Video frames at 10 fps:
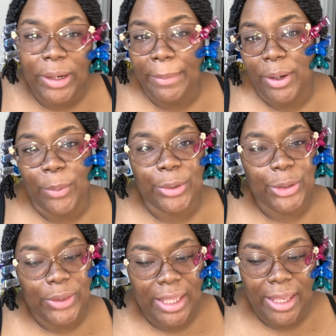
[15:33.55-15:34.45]
Let me know what
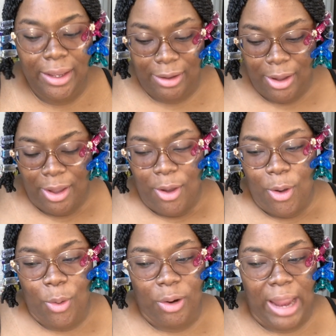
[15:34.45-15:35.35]
you think
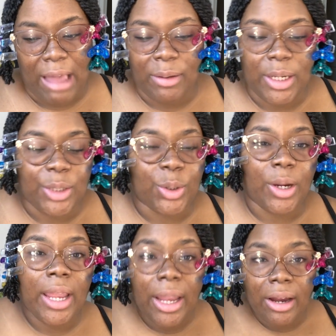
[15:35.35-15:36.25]
or how I did your
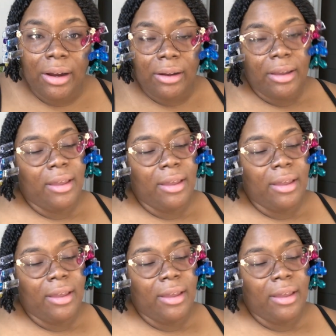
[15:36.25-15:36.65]
hair.